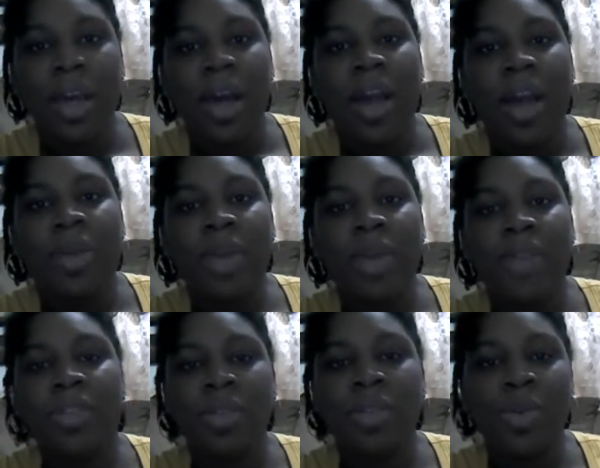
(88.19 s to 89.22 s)
I don't have
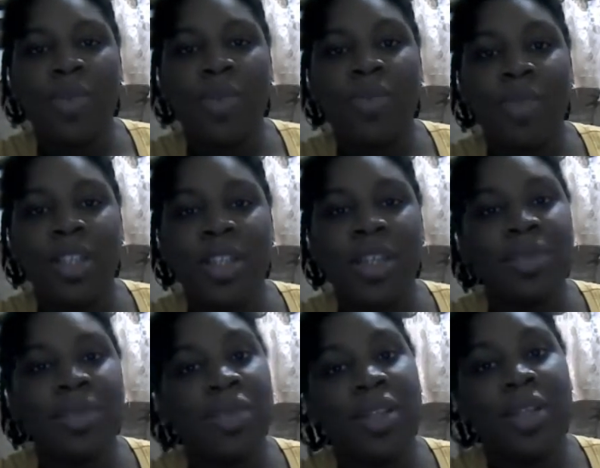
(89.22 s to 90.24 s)
to look over much because
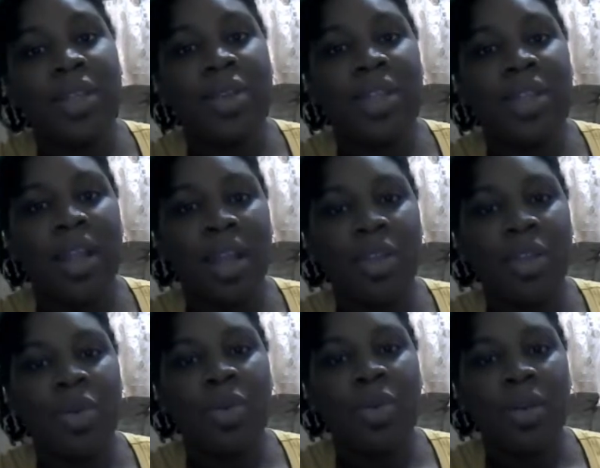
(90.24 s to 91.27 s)
most of the lyrics
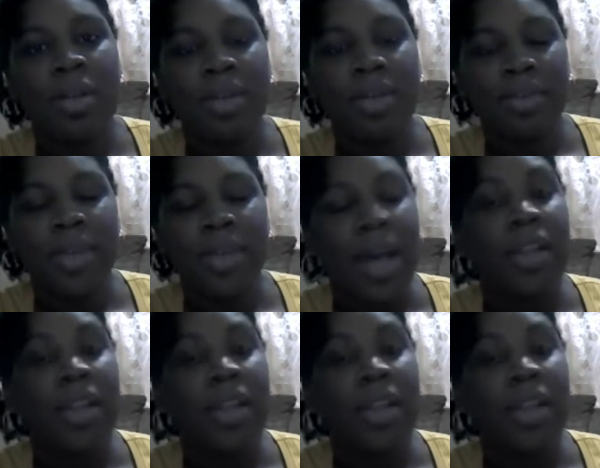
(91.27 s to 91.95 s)
I